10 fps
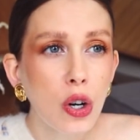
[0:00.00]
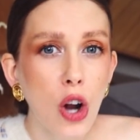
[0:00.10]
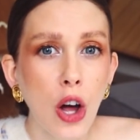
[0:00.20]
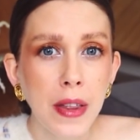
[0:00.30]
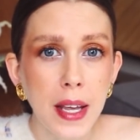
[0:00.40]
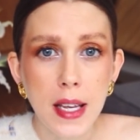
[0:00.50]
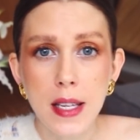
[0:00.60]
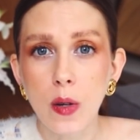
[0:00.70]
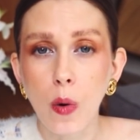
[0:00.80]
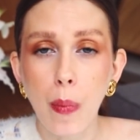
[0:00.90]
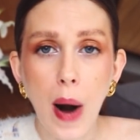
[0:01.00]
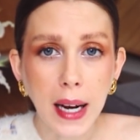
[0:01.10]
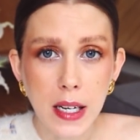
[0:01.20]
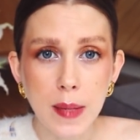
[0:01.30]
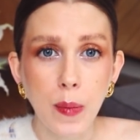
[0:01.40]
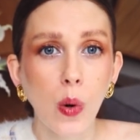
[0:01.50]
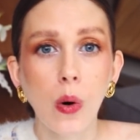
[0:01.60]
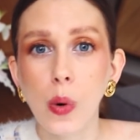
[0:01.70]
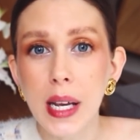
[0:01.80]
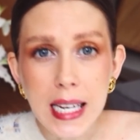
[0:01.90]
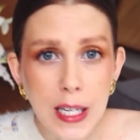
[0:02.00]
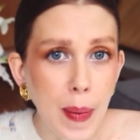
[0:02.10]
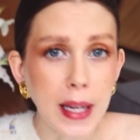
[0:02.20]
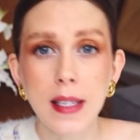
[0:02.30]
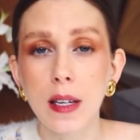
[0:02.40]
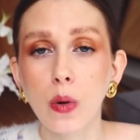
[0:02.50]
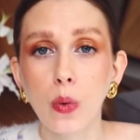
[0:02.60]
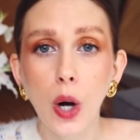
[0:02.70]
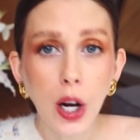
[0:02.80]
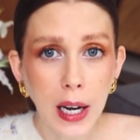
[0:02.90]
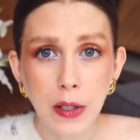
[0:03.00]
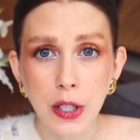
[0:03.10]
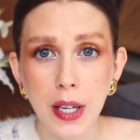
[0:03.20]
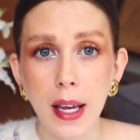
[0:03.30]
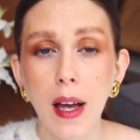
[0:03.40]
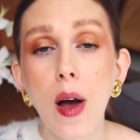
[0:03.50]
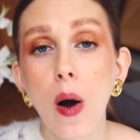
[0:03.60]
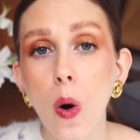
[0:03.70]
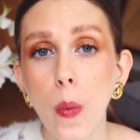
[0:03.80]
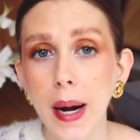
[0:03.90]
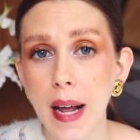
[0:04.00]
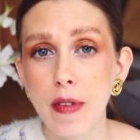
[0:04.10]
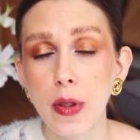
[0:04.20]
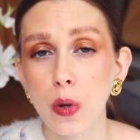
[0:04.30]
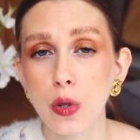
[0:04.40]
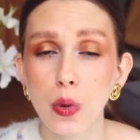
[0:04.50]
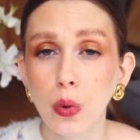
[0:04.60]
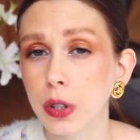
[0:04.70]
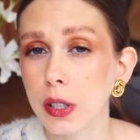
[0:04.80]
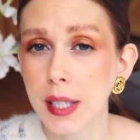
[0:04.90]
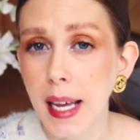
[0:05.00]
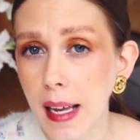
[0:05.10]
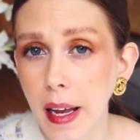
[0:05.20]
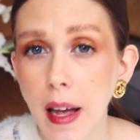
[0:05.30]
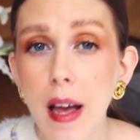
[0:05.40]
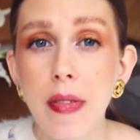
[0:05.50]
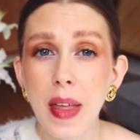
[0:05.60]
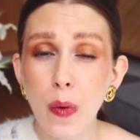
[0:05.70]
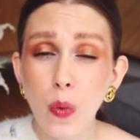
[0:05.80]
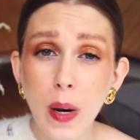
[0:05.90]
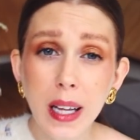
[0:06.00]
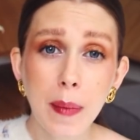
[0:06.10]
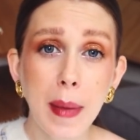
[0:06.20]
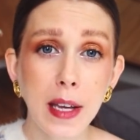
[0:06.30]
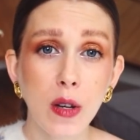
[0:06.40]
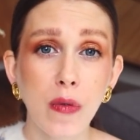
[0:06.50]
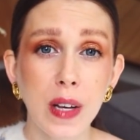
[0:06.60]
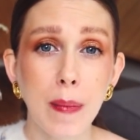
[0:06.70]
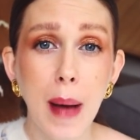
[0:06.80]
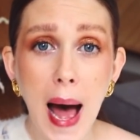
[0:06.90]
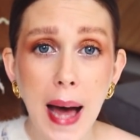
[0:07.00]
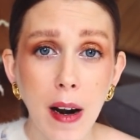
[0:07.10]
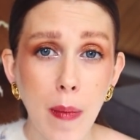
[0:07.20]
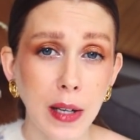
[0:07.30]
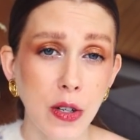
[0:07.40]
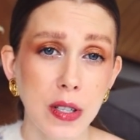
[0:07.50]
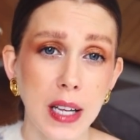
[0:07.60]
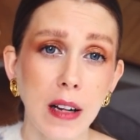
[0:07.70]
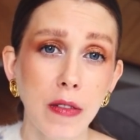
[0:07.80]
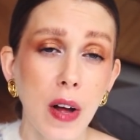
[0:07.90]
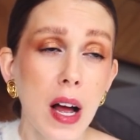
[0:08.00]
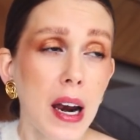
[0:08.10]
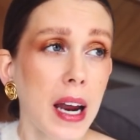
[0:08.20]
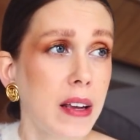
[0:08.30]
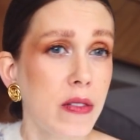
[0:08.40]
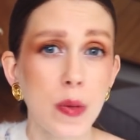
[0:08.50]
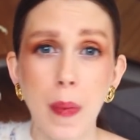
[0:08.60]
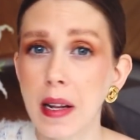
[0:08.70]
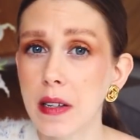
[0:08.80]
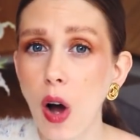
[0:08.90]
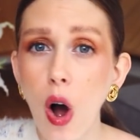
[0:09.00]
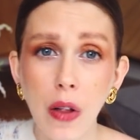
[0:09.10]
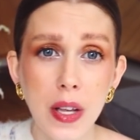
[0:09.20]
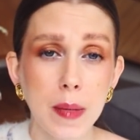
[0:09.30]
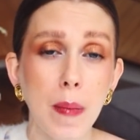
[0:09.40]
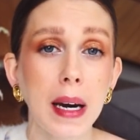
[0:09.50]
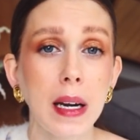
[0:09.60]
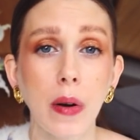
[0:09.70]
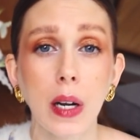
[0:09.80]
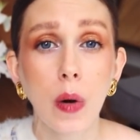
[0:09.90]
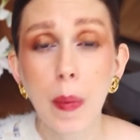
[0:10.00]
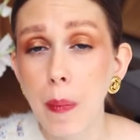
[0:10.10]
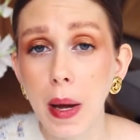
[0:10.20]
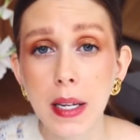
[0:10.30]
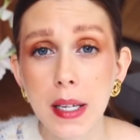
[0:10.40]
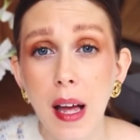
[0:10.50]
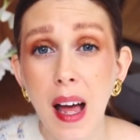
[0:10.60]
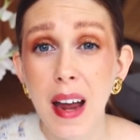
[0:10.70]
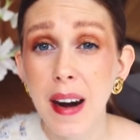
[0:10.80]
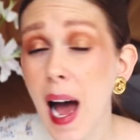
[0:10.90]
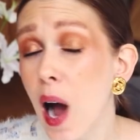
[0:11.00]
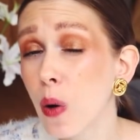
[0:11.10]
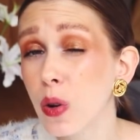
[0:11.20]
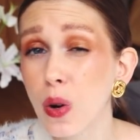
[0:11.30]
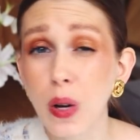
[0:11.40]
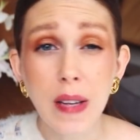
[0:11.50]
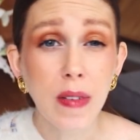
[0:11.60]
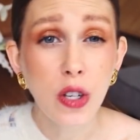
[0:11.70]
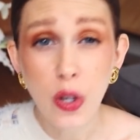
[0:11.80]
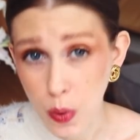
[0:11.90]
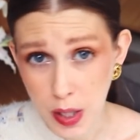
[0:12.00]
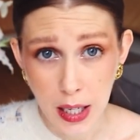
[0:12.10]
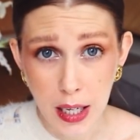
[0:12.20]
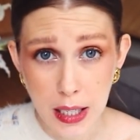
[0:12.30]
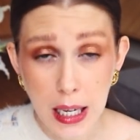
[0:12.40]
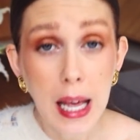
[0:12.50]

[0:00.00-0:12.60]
learn this, or practice more, or eat better, or work out today, or whatever those tools are saying. They will make you feel bad about yourself, like you spent all this money on equipment and now you're not even using it.